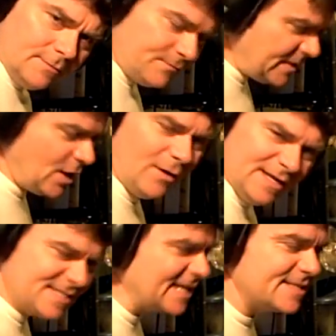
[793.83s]

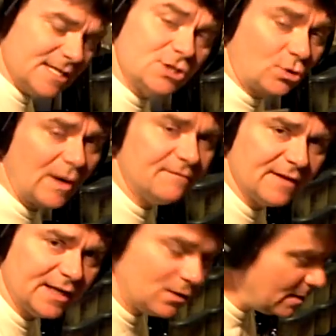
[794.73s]
it's a great
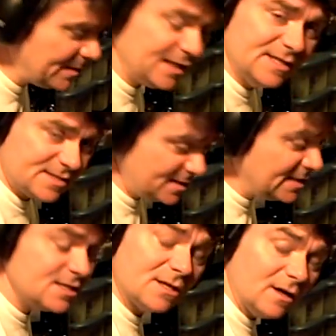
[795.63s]
video. I mean, he's
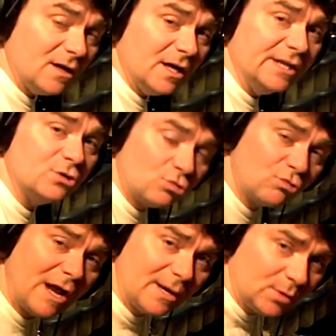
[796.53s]
an
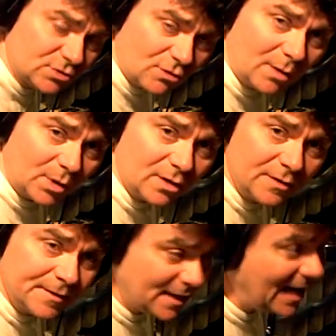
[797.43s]
incredible drummer,
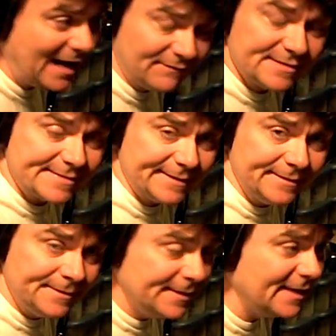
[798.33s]
obviously.
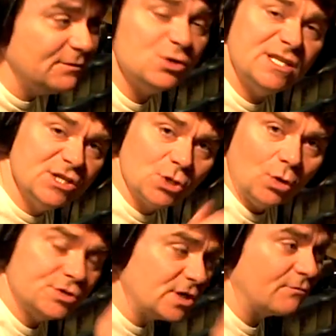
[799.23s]
And if you see his
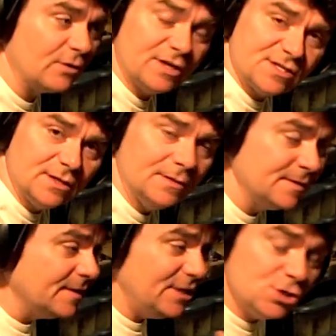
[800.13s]
old stuff where he used to
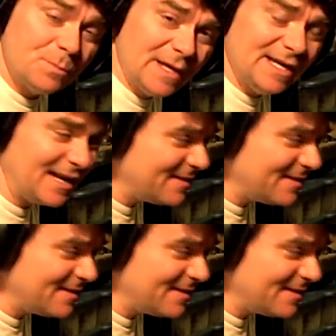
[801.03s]
play in, I